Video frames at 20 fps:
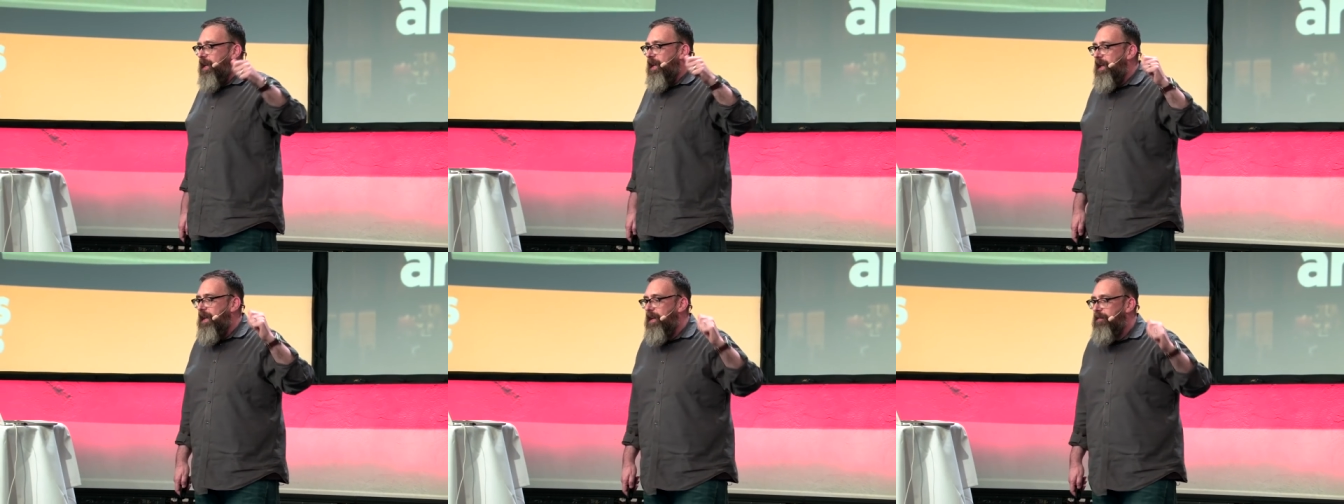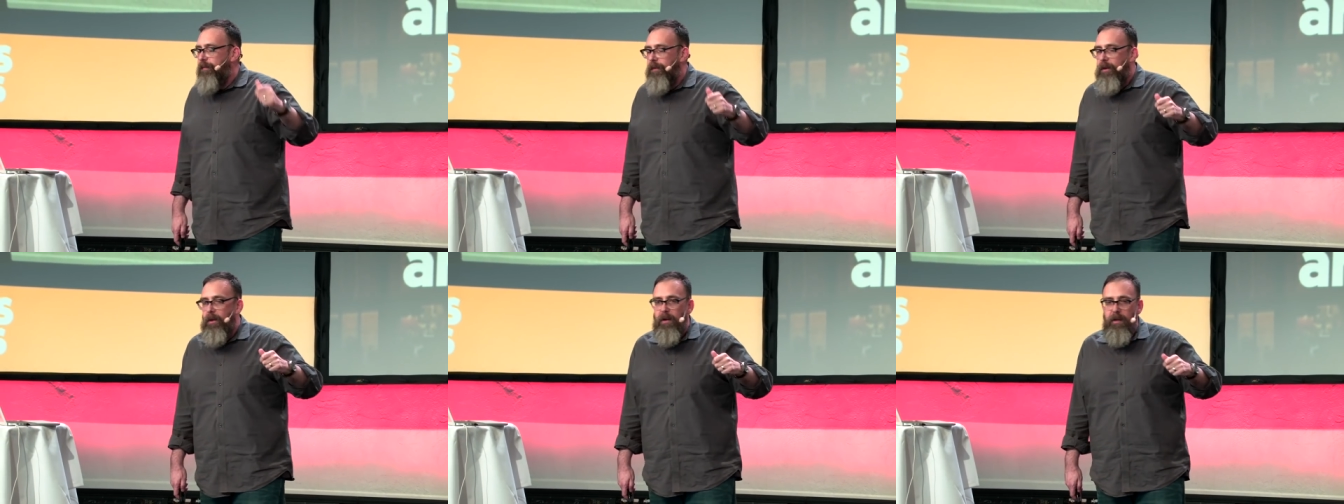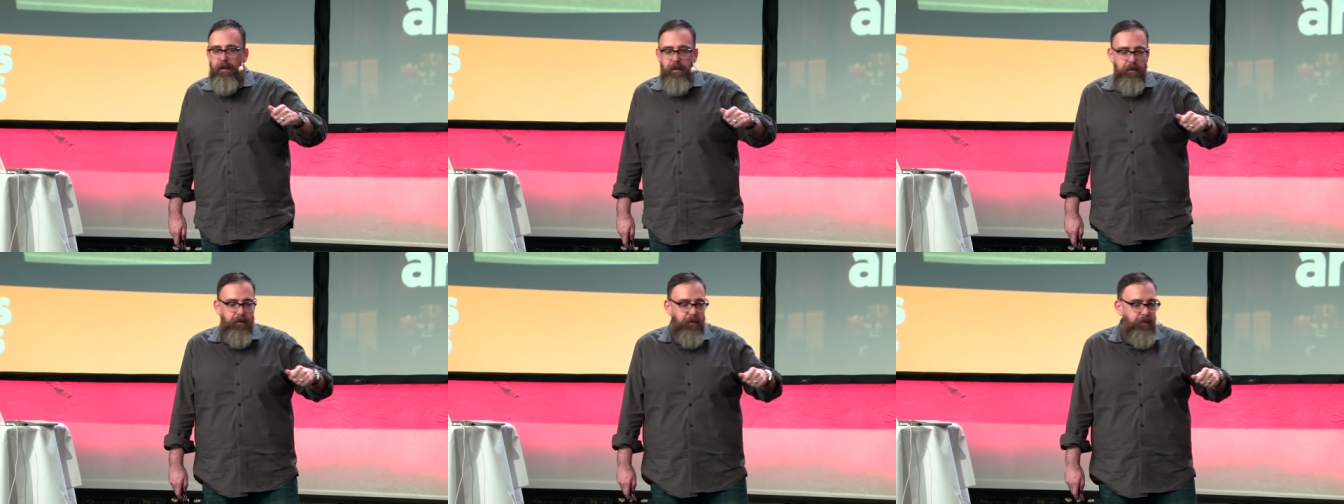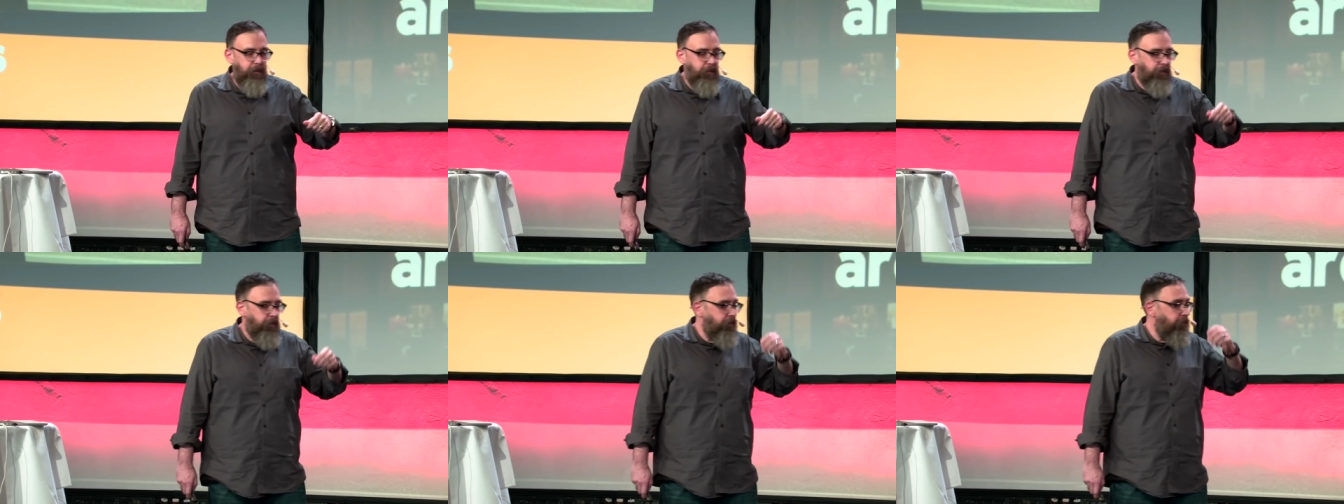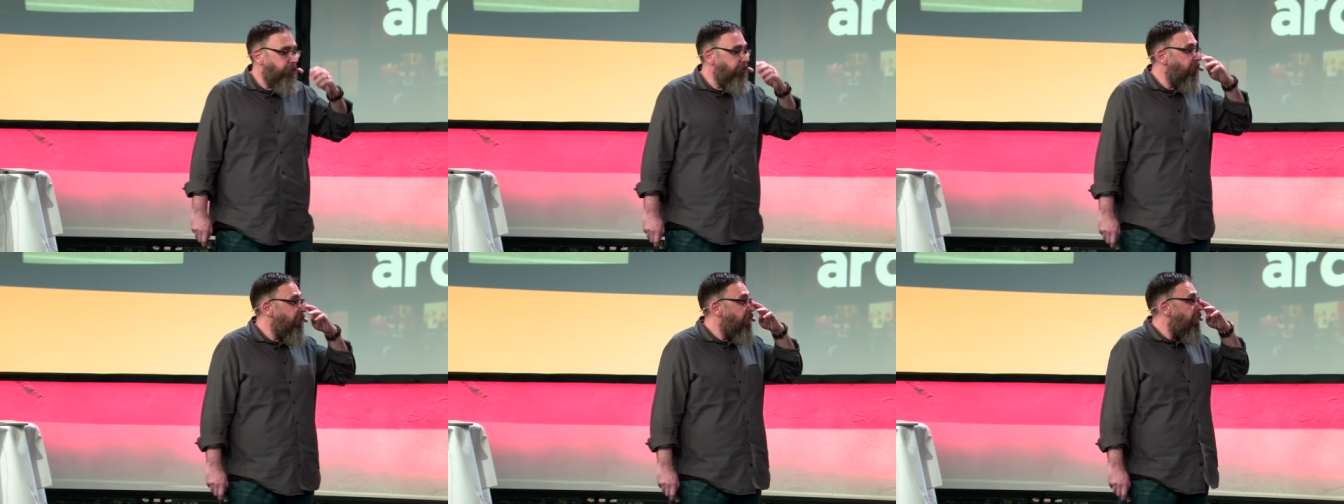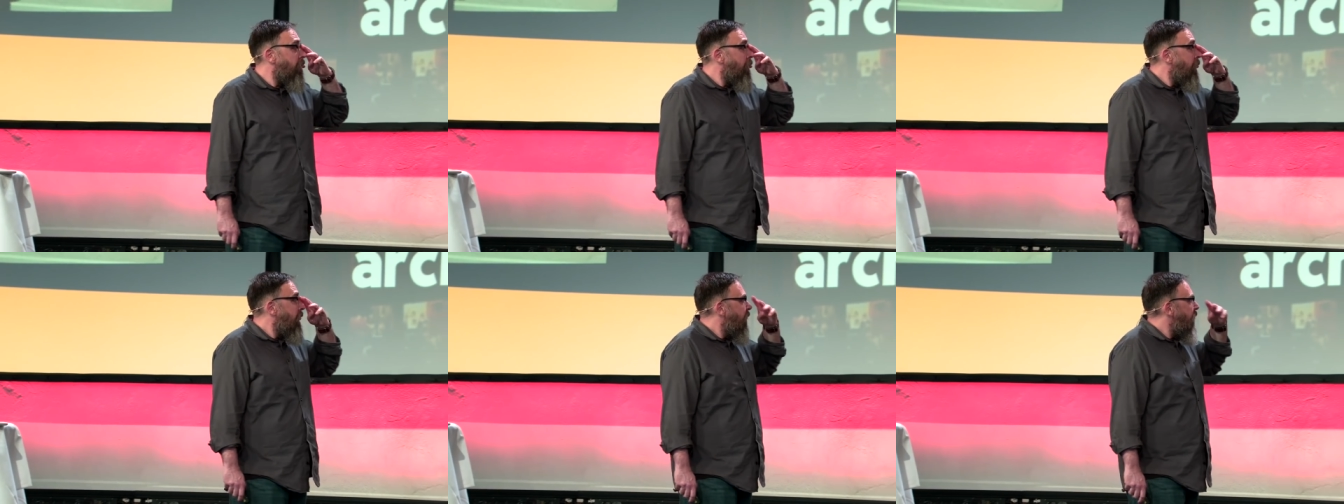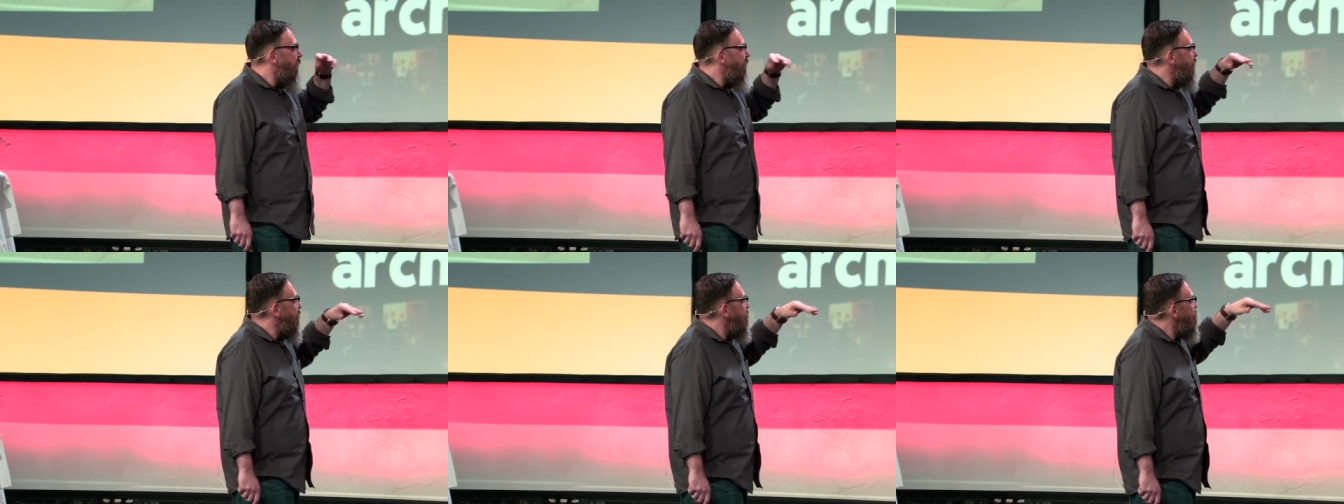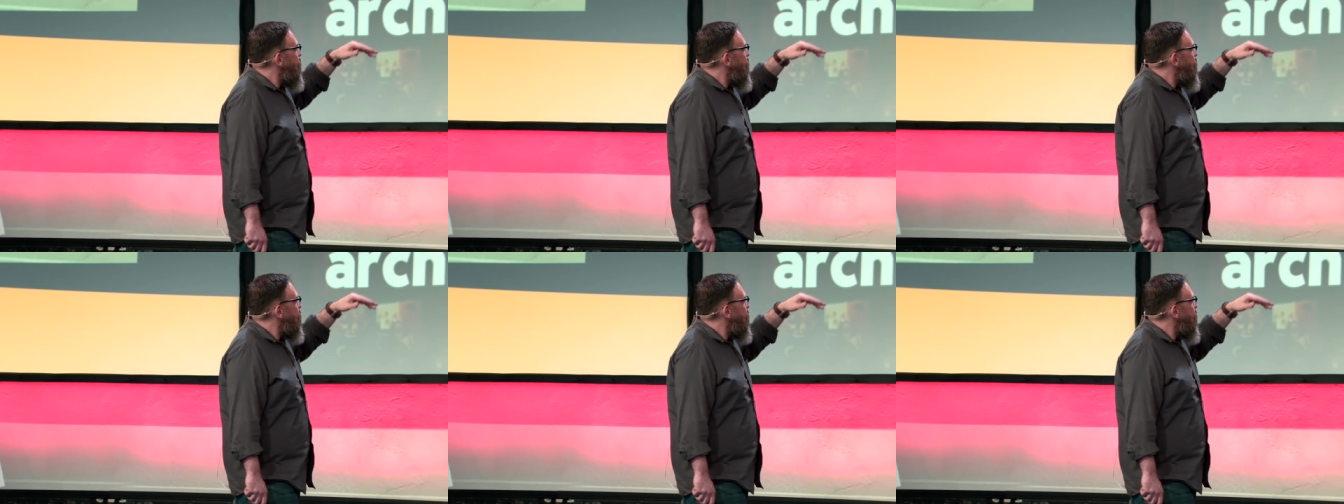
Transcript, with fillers: evil. And he